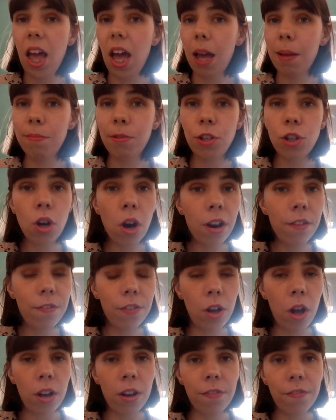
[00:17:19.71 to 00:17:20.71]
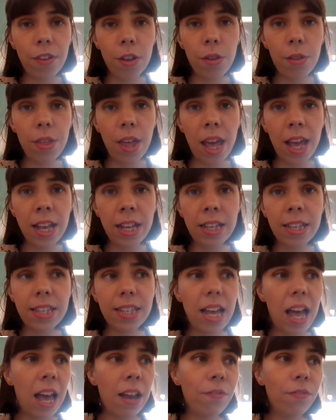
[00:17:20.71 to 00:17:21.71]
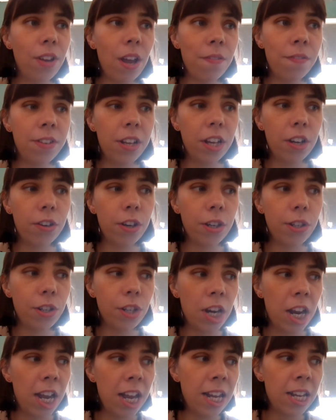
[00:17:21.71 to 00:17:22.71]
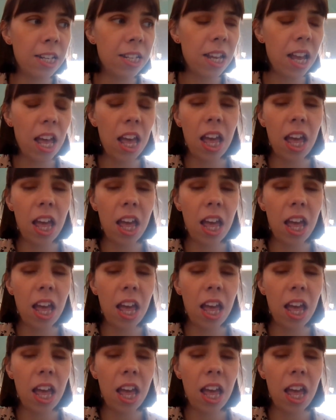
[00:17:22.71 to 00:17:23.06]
I'm sure I've forgotten a few things. I've definitely crocheted